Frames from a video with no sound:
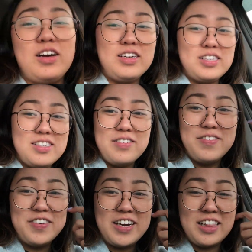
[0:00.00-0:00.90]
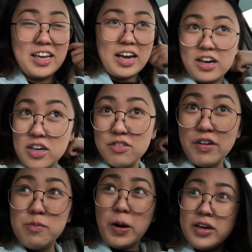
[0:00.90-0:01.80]
because frick, like, I couldn't
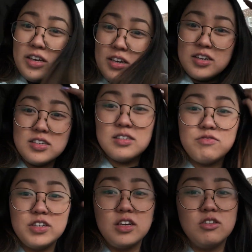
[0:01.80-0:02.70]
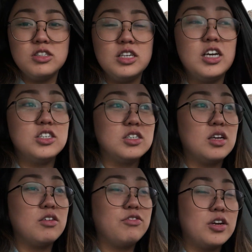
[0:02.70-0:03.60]
find parking because freaking Kodinesh is
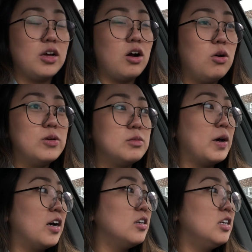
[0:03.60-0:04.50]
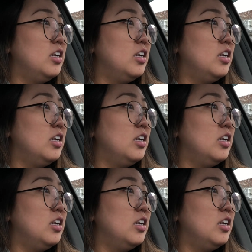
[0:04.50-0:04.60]
like freaking always packed.